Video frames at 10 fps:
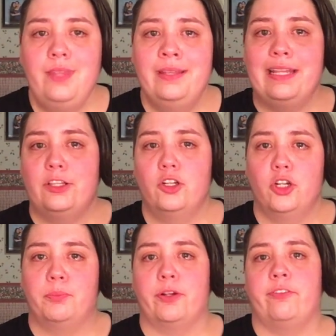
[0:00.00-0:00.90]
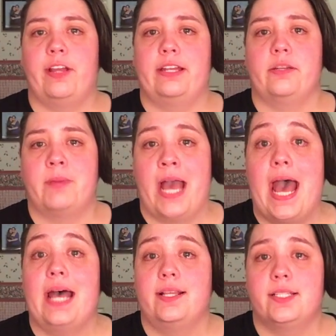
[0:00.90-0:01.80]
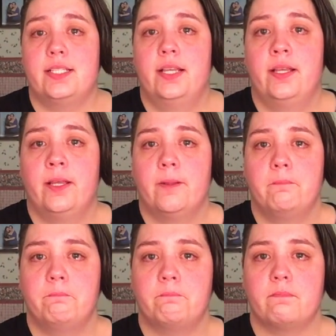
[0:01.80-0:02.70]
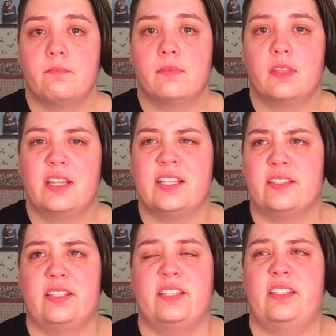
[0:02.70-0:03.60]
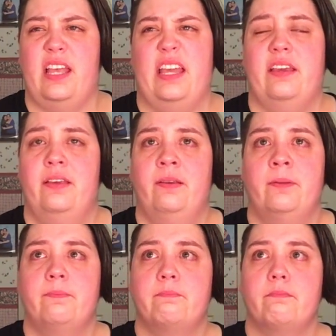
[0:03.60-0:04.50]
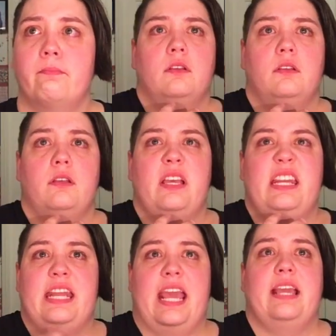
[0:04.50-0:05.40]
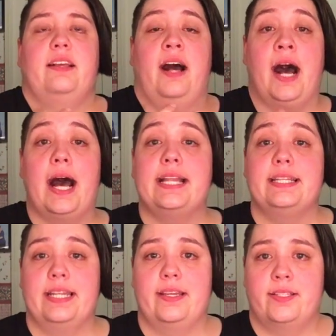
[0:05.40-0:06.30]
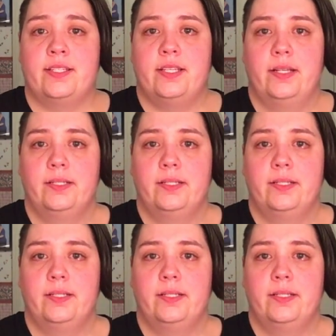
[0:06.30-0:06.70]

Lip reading: that the Earper fandom has, is this like innate kindness.